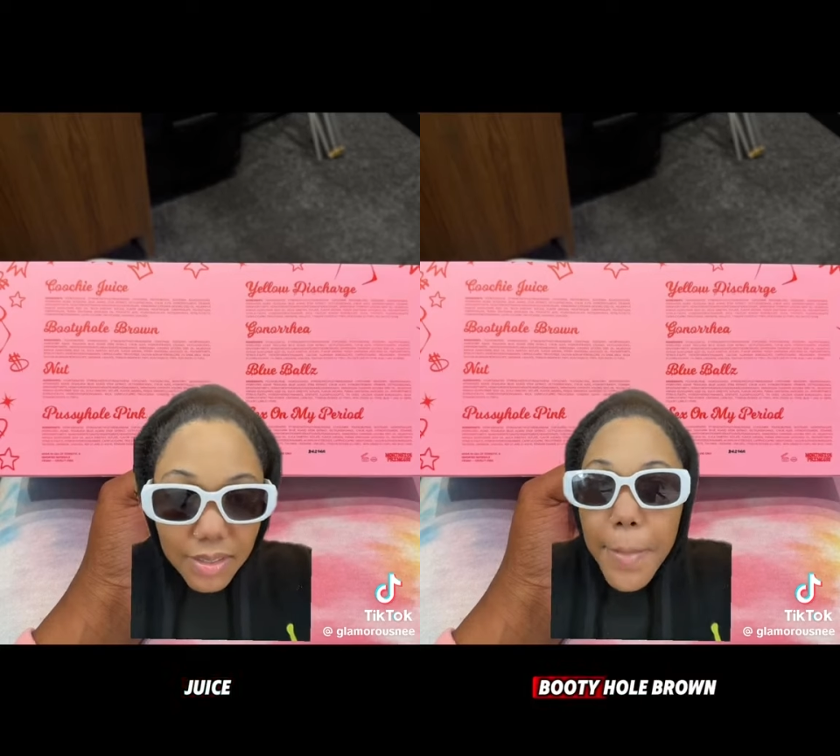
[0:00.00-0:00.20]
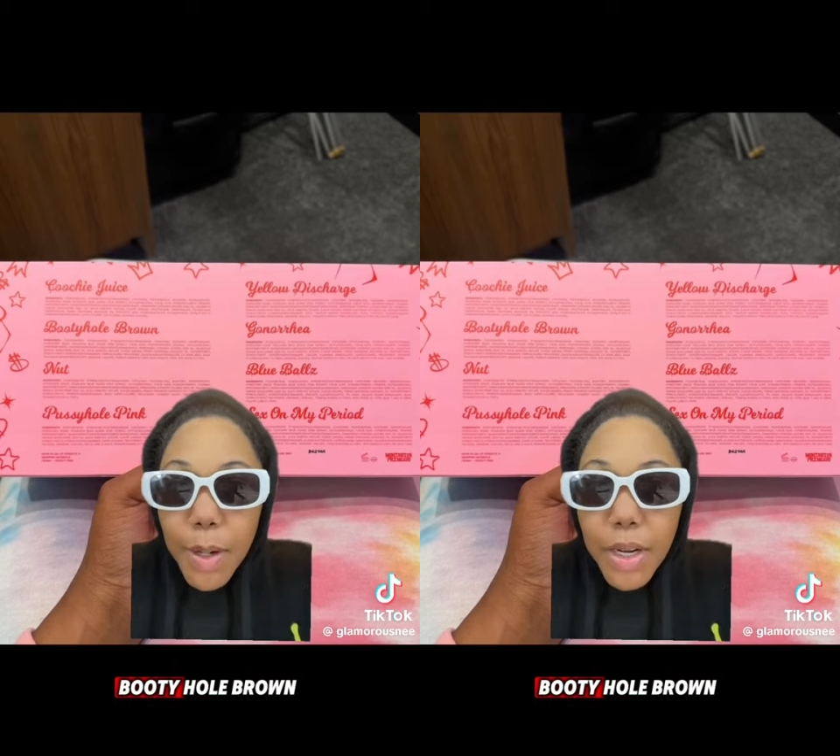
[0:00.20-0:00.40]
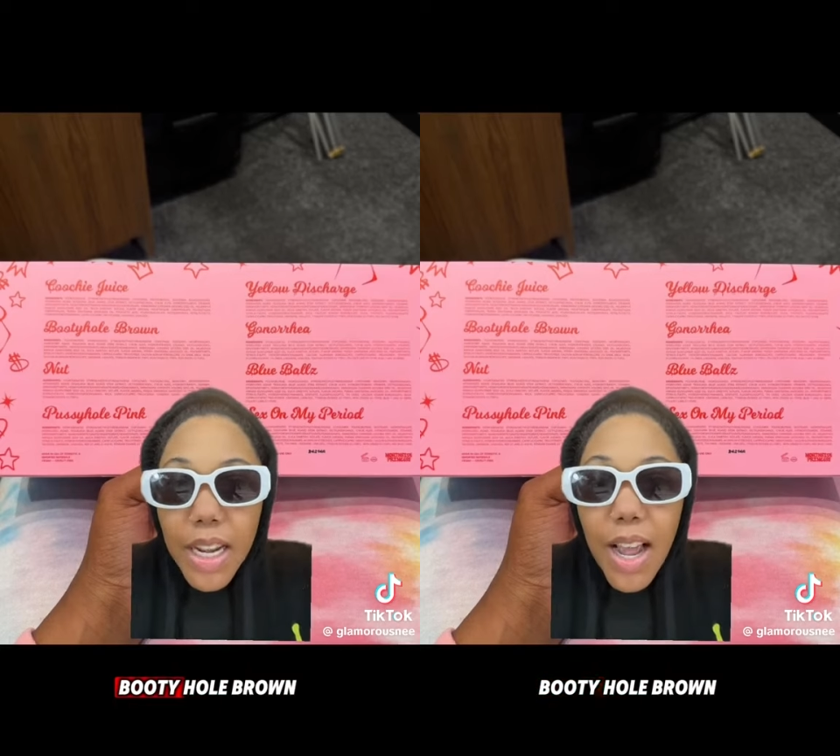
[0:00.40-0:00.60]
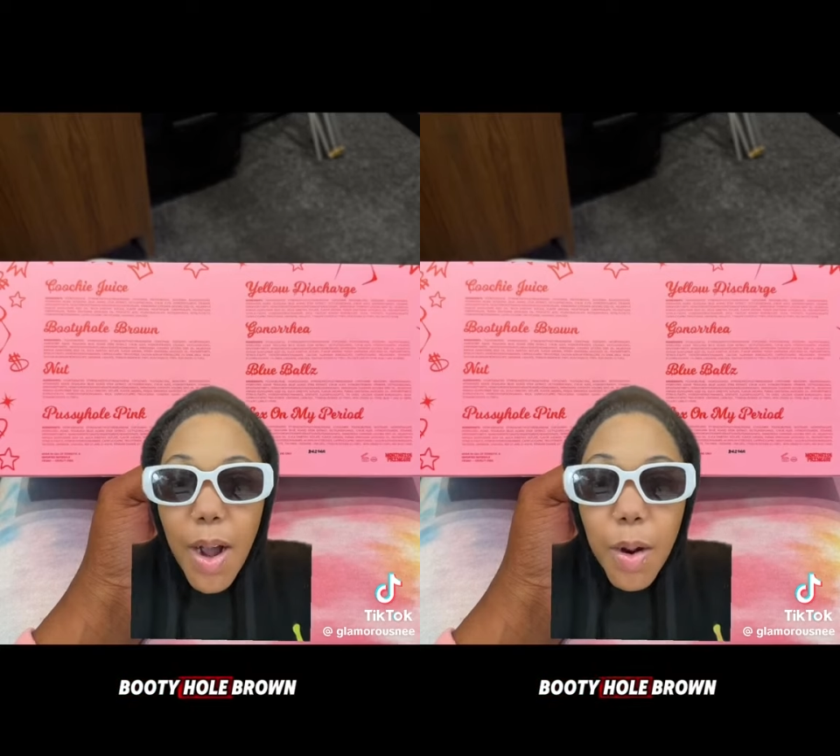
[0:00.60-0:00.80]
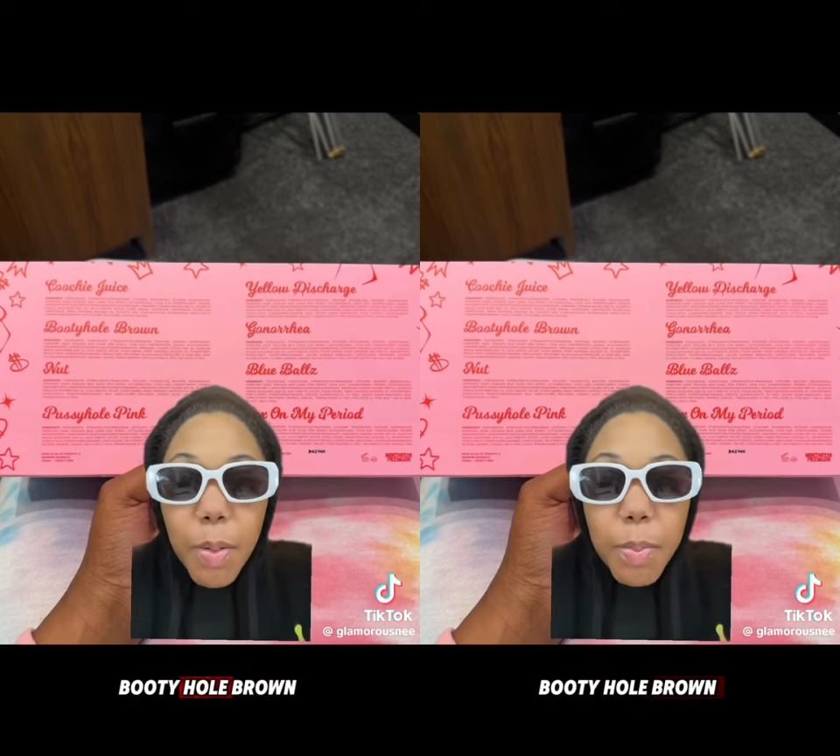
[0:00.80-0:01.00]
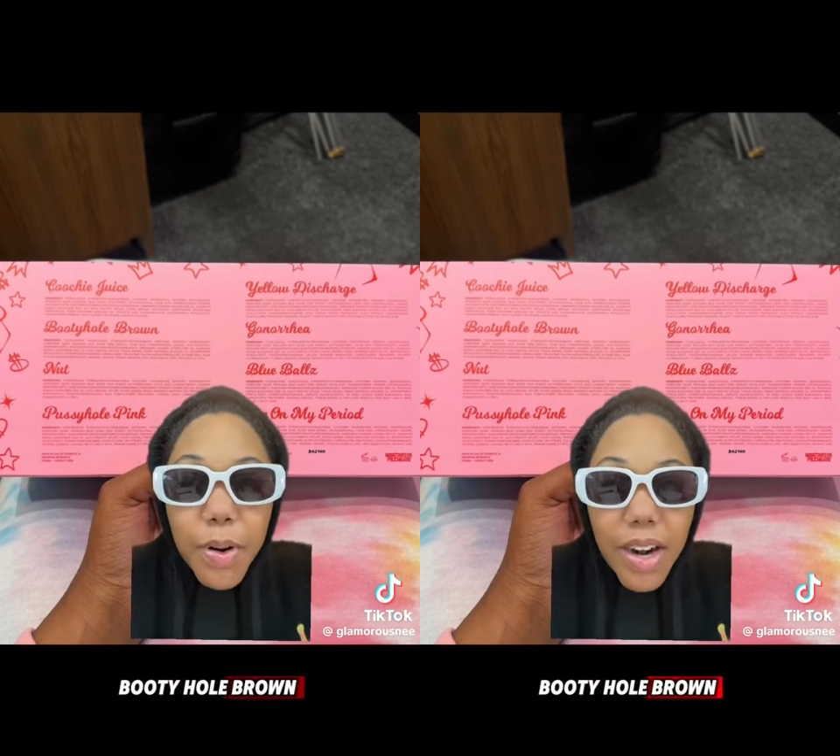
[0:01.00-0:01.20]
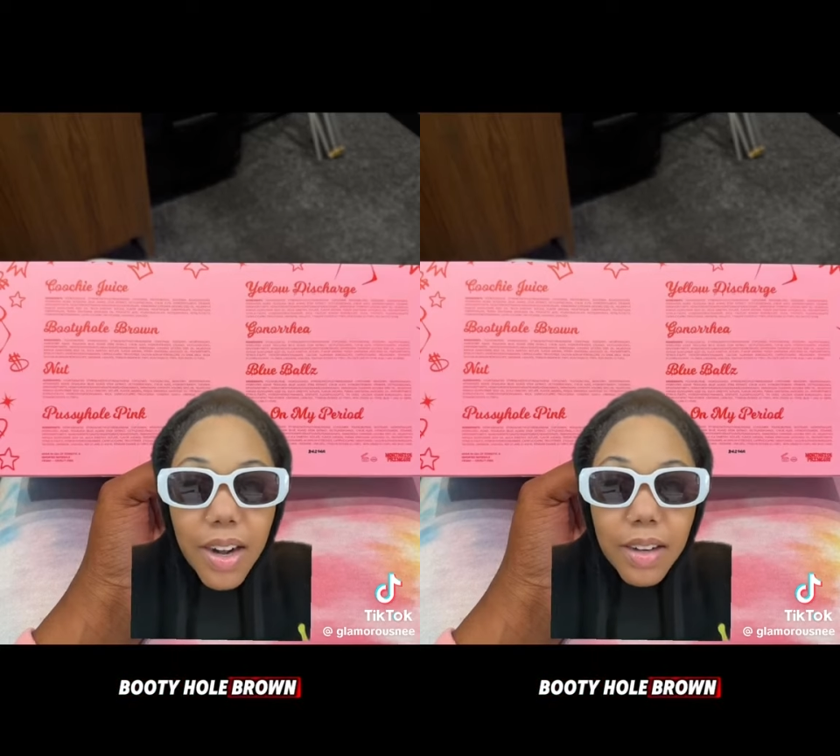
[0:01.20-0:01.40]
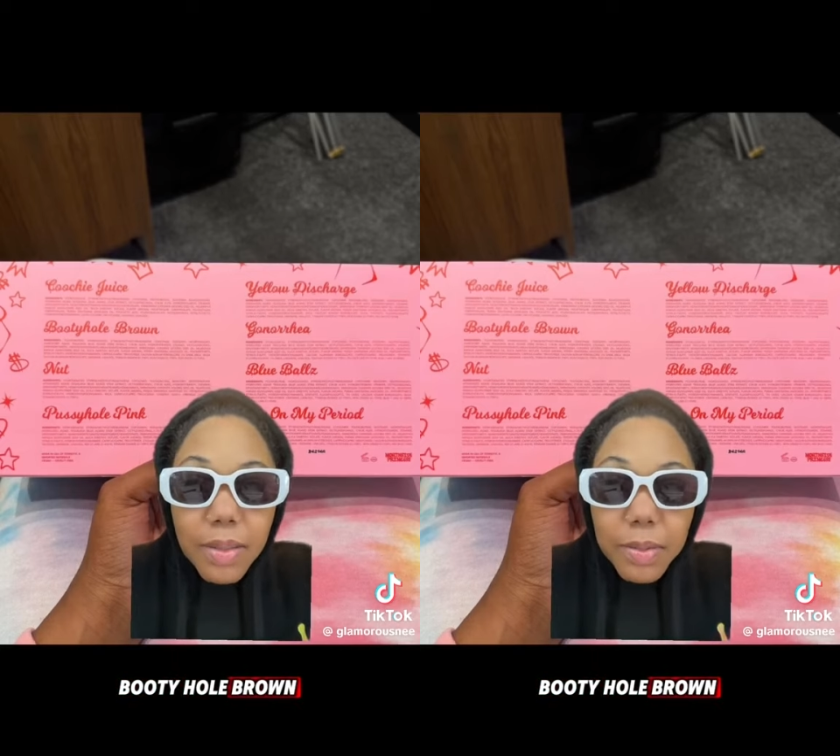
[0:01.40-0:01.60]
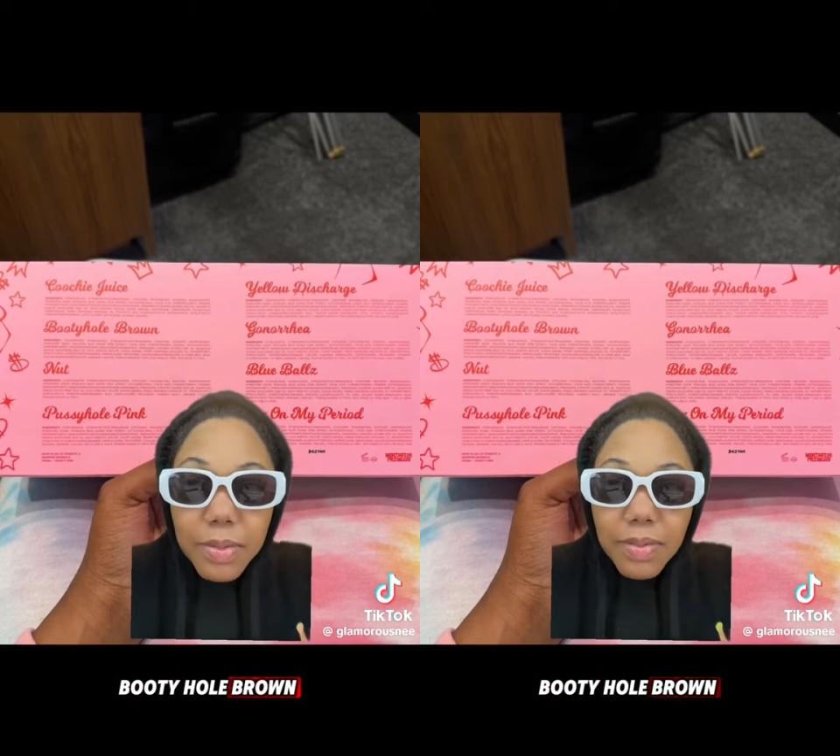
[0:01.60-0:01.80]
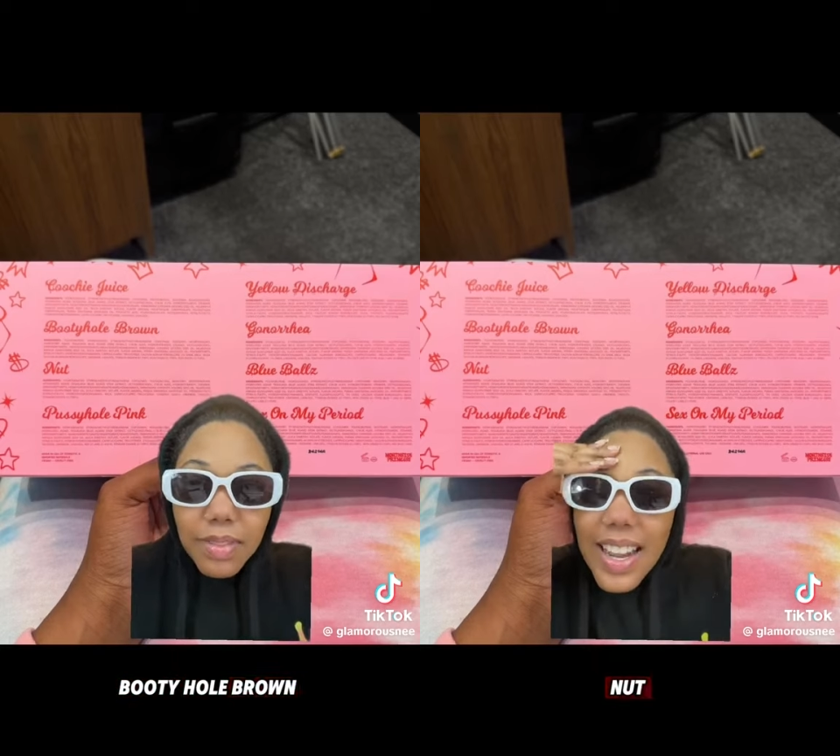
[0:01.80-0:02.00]
Booty Hole
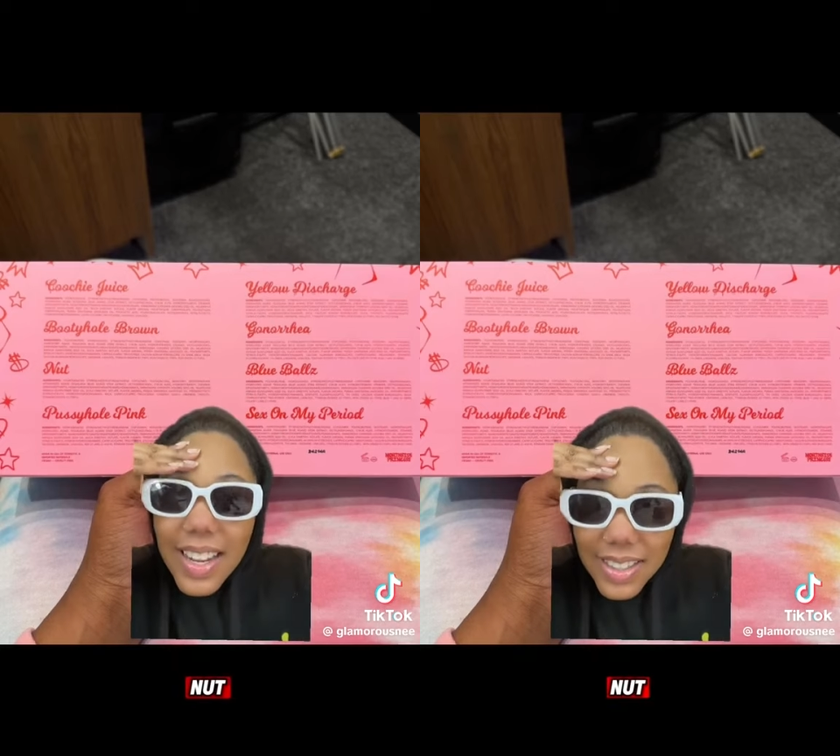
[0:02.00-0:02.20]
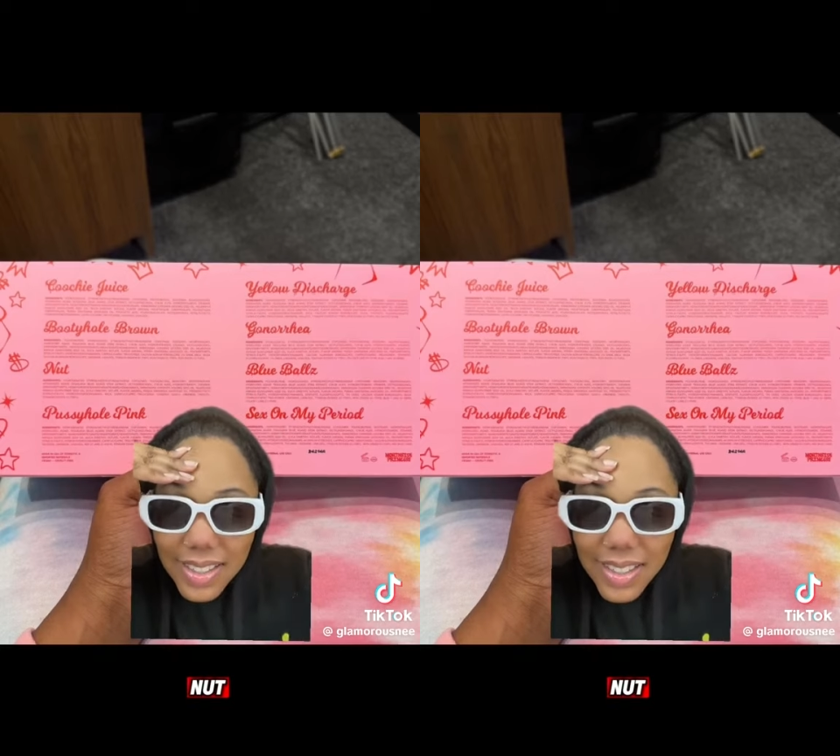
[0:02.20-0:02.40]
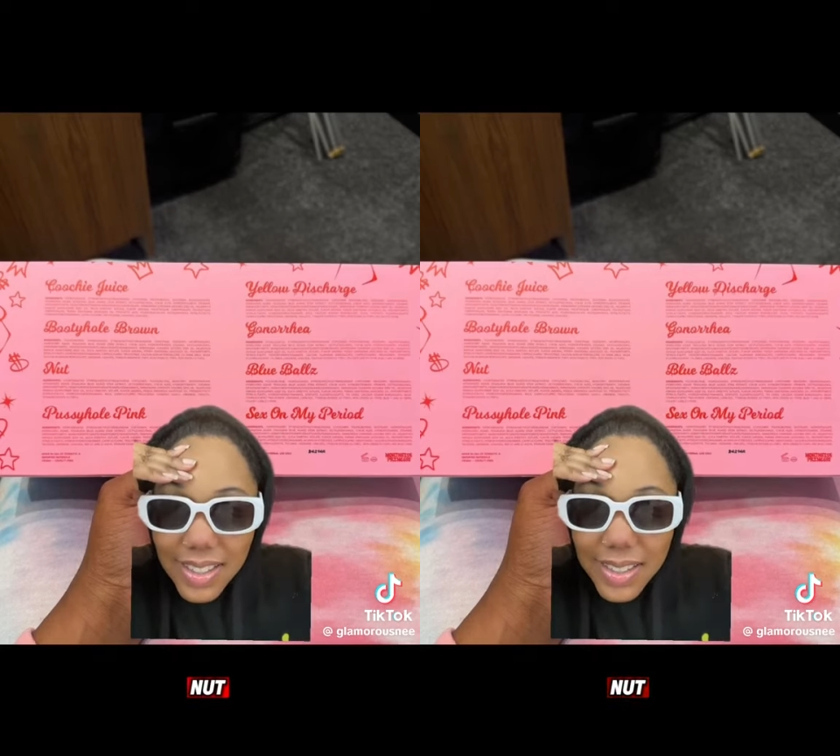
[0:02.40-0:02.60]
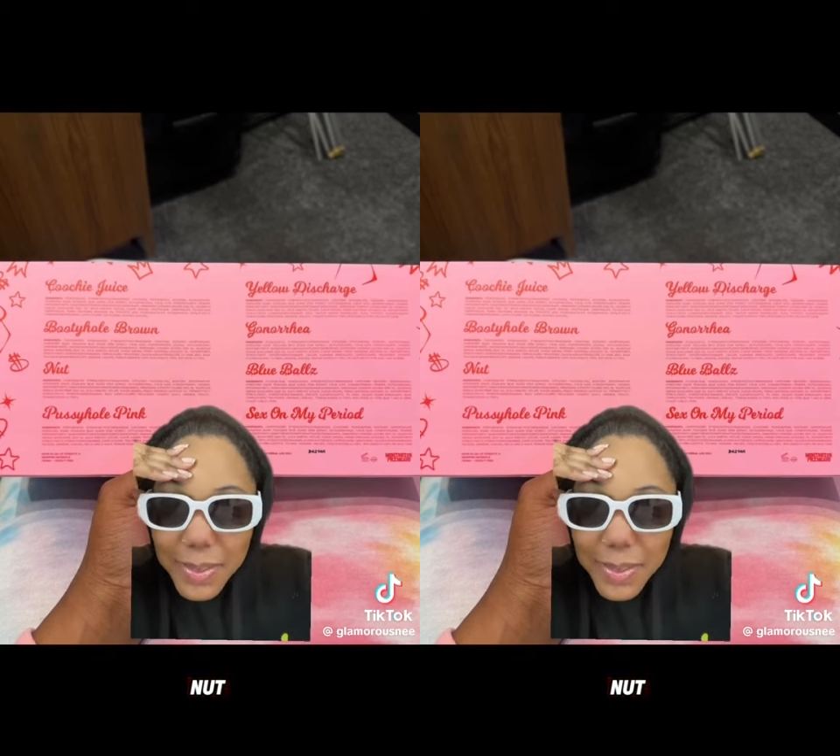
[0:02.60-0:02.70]
Brown, Nut,